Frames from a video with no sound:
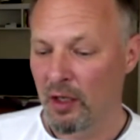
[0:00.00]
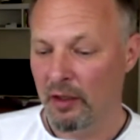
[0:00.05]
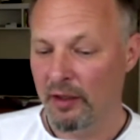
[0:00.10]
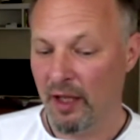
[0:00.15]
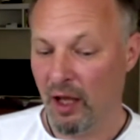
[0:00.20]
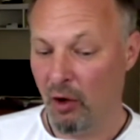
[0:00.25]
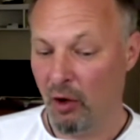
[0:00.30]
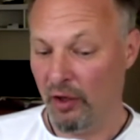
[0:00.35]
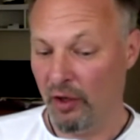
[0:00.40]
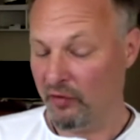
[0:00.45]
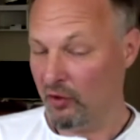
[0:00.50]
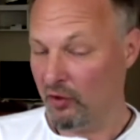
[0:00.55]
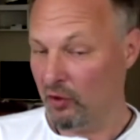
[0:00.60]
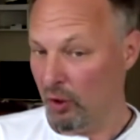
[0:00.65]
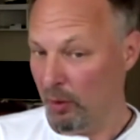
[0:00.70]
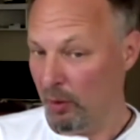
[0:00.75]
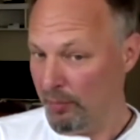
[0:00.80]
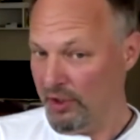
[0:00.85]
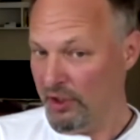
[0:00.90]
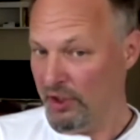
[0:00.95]
Now, as a
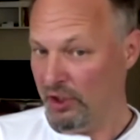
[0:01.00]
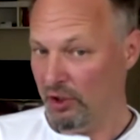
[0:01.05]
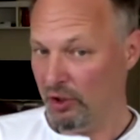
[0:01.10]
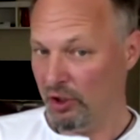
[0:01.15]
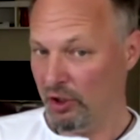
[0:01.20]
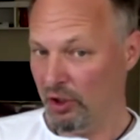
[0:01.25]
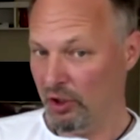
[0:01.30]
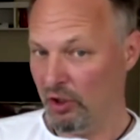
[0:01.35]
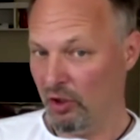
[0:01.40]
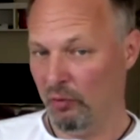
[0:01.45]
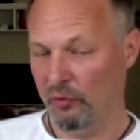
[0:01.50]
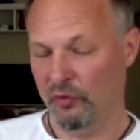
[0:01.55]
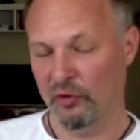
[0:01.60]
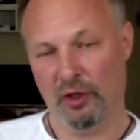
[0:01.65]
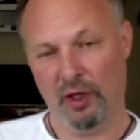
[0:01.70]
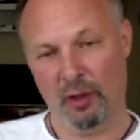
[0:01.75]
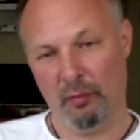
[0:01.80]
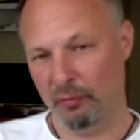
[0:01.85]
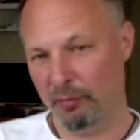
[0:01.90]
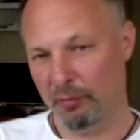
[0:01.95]
company, you can go,
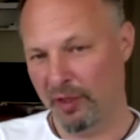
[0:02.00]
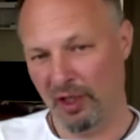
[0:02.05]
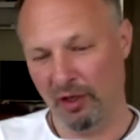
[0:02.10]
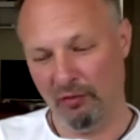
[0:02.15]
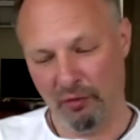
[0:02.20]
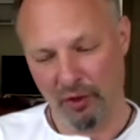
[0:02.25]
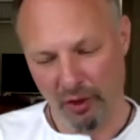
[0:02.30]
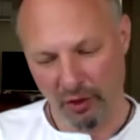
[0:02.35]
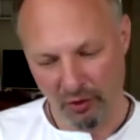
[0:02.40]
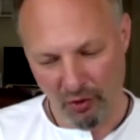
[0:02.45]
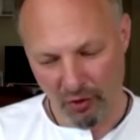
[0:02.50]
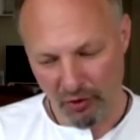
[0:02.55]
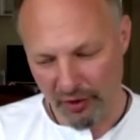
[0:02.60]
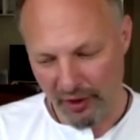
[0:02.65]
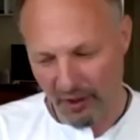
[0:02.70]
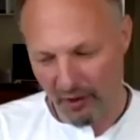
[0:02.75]
sorry, I'm speaking very long now.